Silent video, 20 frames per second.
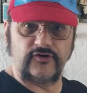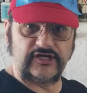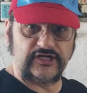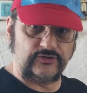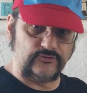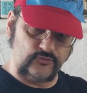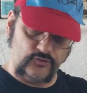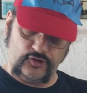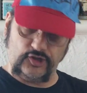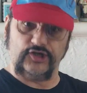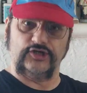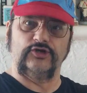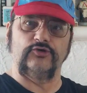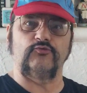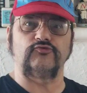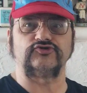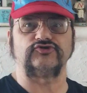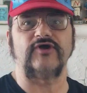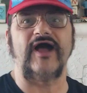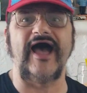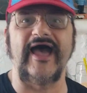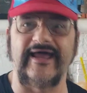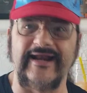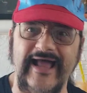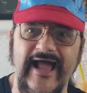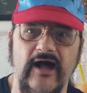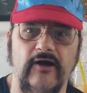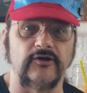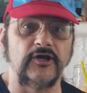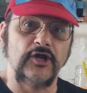you. We're going to try it
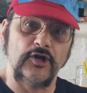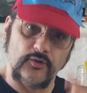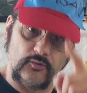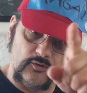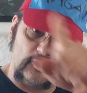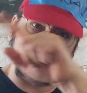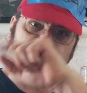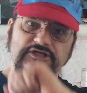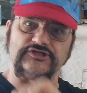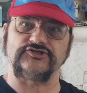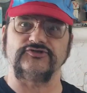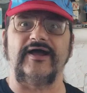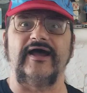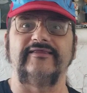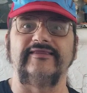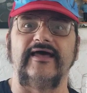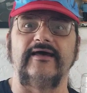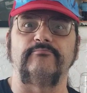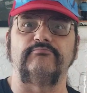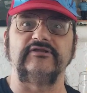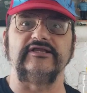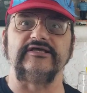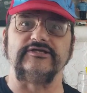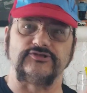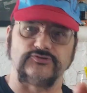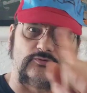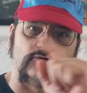out. We're going to try that bleach.